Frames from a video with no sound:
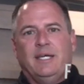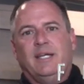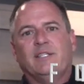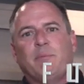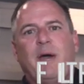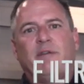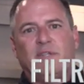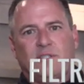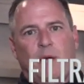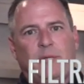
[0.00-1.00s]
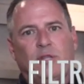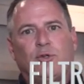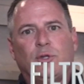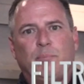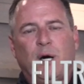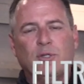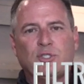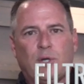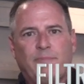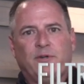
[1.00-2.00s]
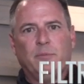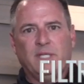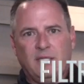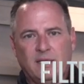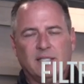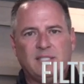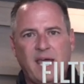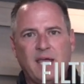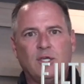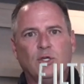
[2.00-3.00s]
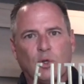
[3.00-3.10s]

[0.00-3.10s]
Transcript: It doesn't matter if it's coming in through the post or up from the uh, tank.